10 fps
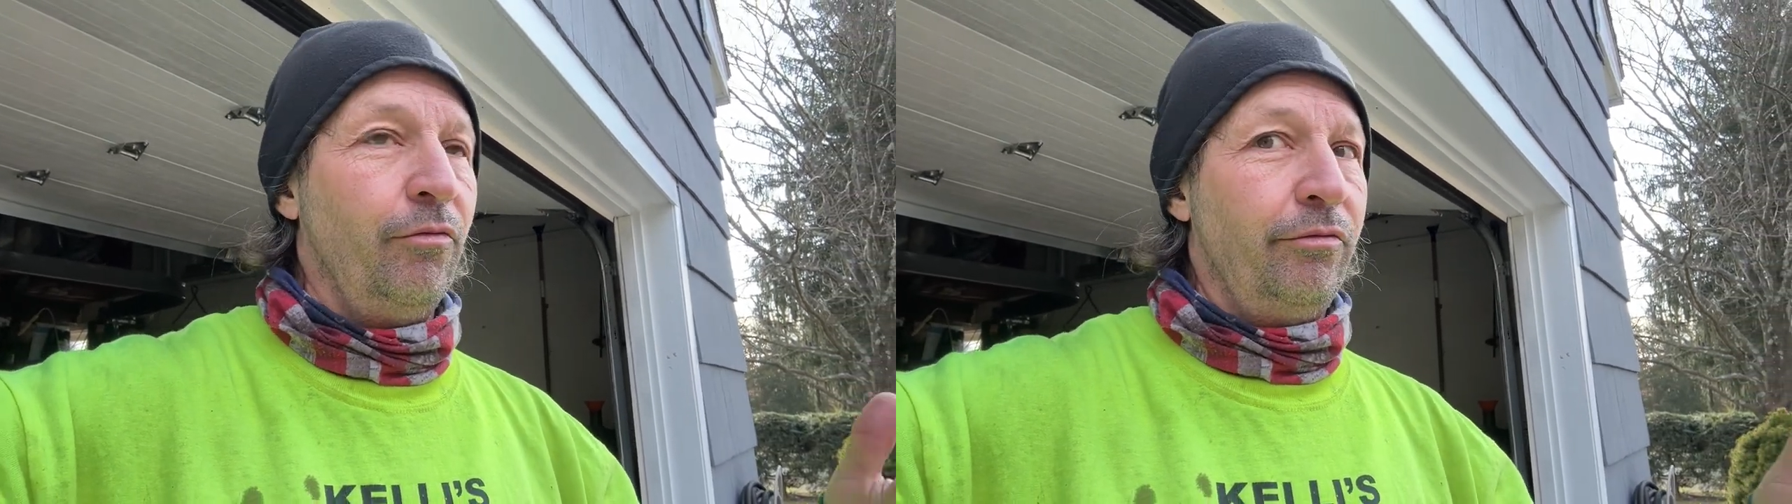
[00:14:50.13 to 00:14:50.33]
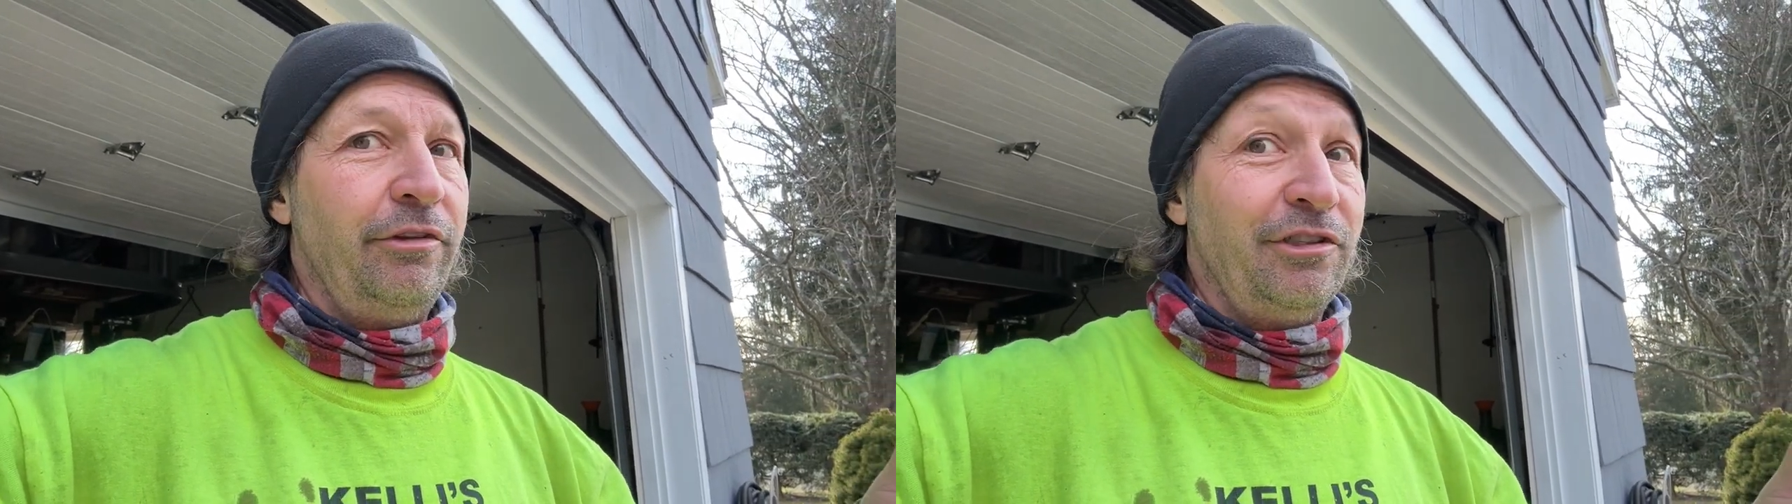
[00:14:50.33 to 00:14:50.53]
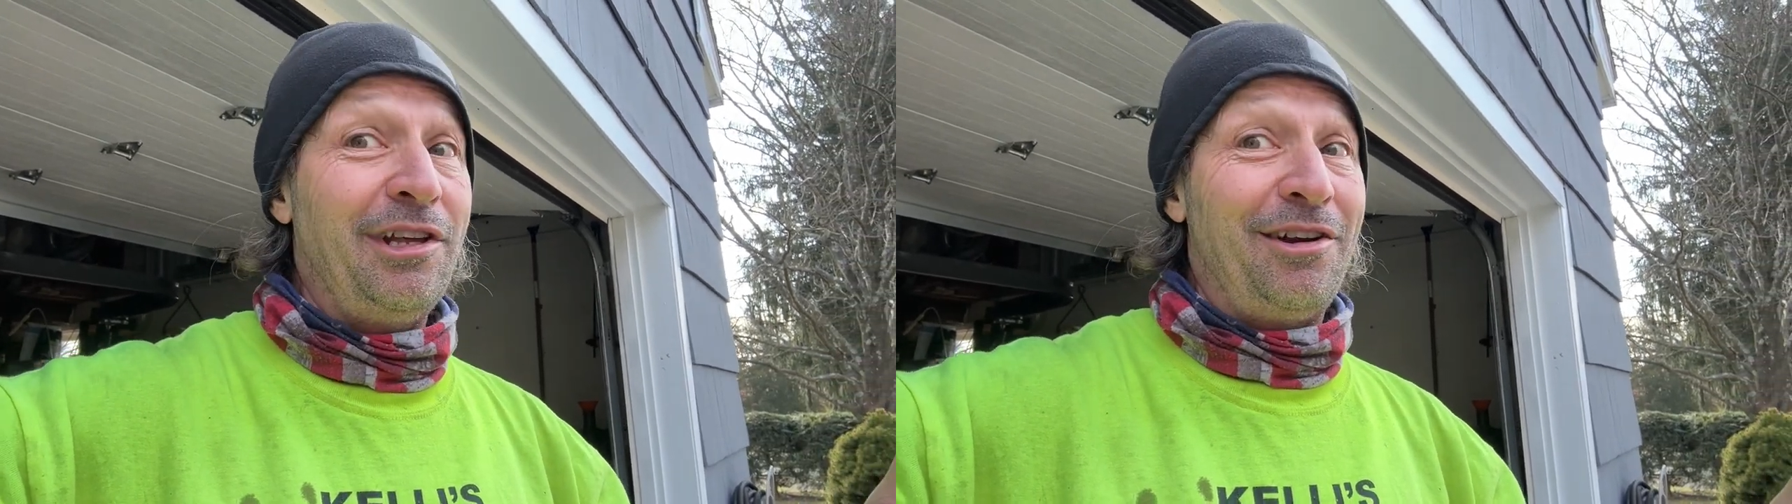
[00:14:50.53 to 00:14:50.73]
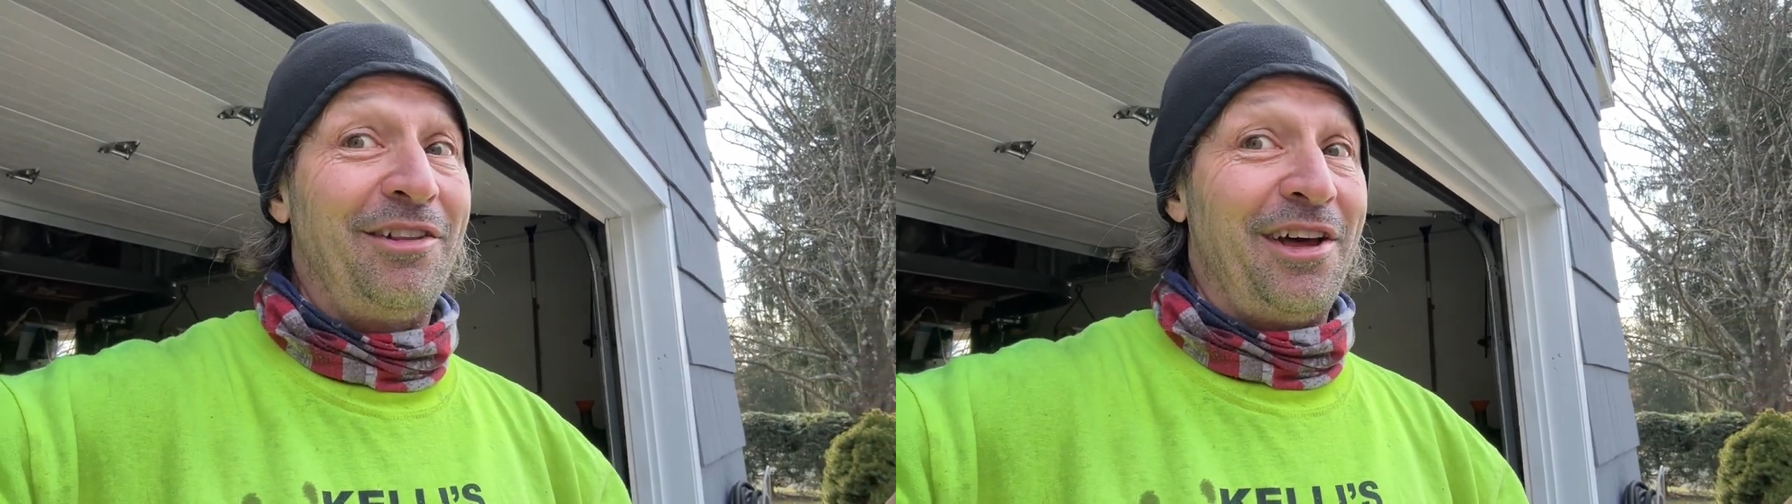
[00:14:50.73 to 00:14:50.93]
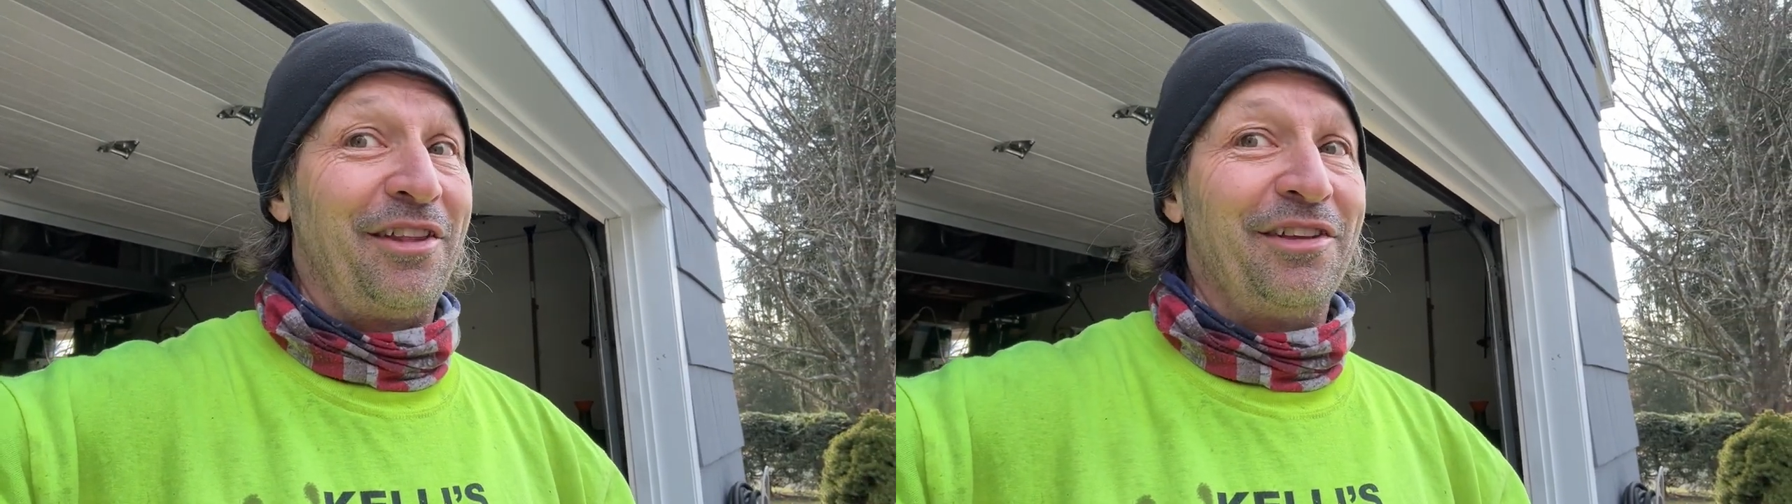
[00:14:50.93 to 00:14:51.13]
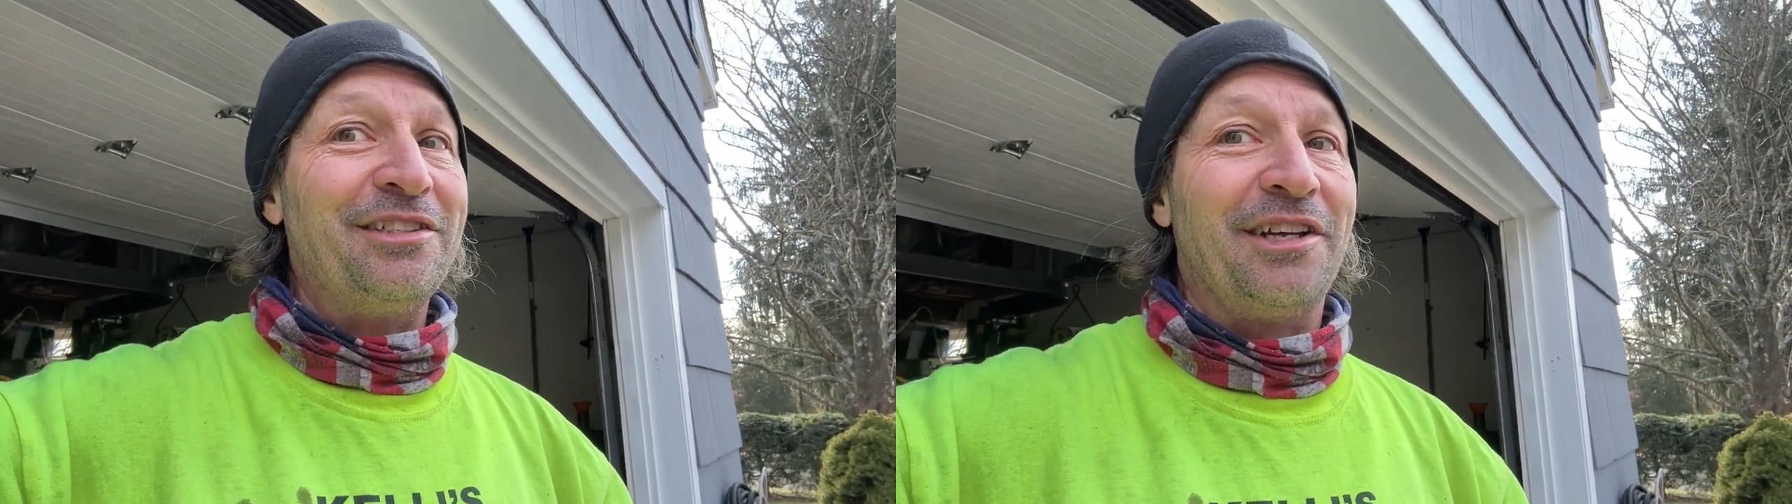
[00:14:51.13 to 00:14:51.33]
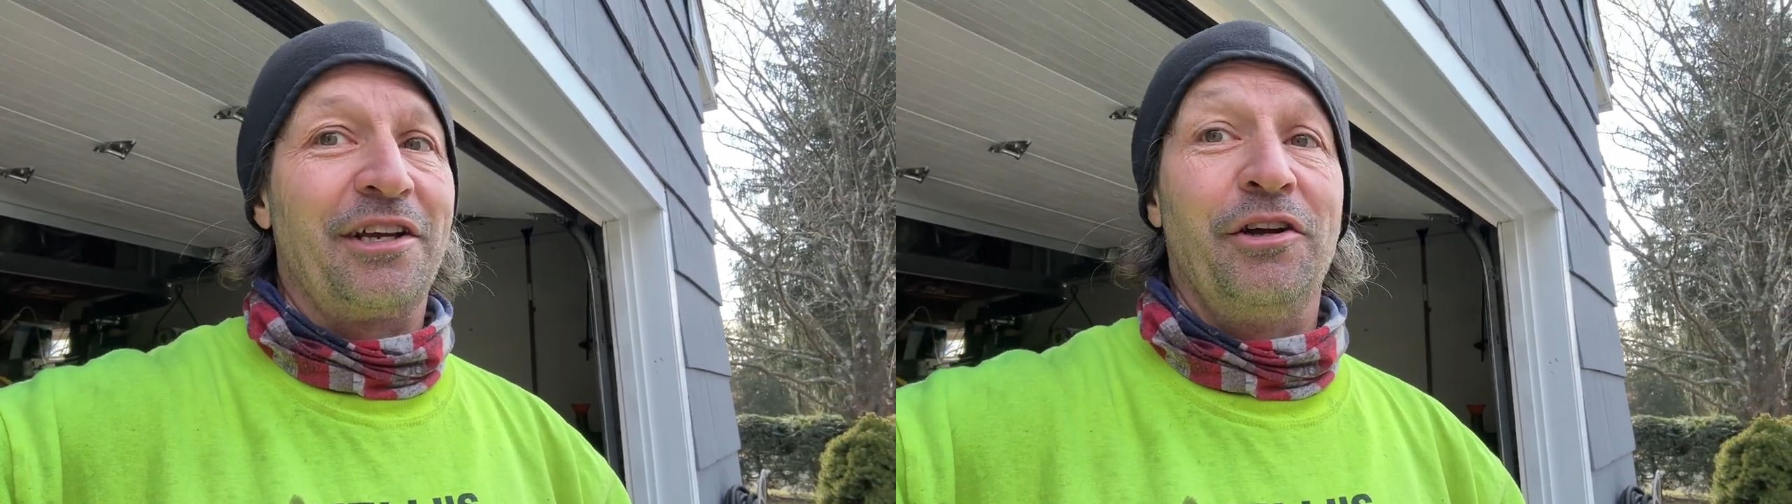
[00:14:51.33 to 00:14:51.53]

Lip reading: there's not a lot of things that can